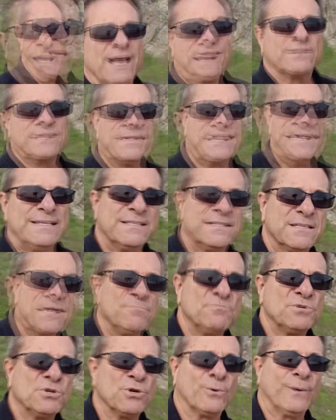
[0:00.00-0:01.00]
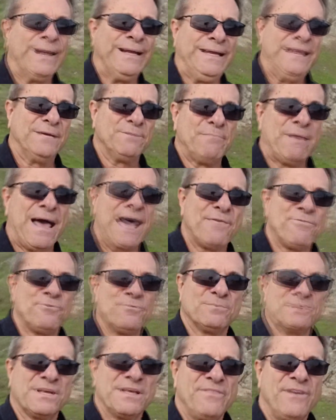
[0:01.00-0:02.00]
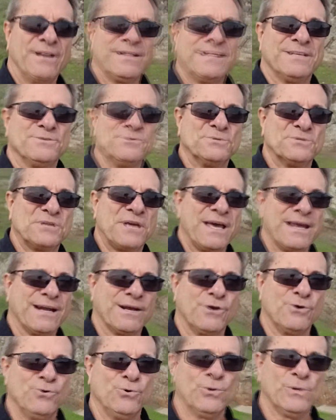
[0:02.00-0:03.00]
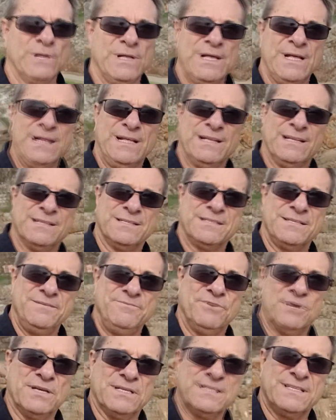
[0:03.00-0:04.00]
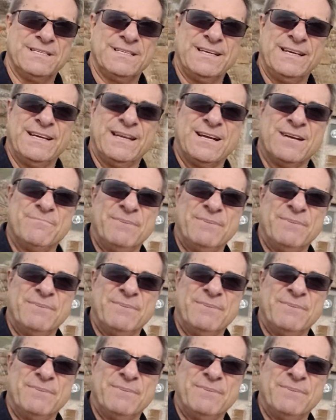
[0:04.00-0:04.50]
out the subterranean bathrooms. I thought this was kind of cool. Let's see if you can see it here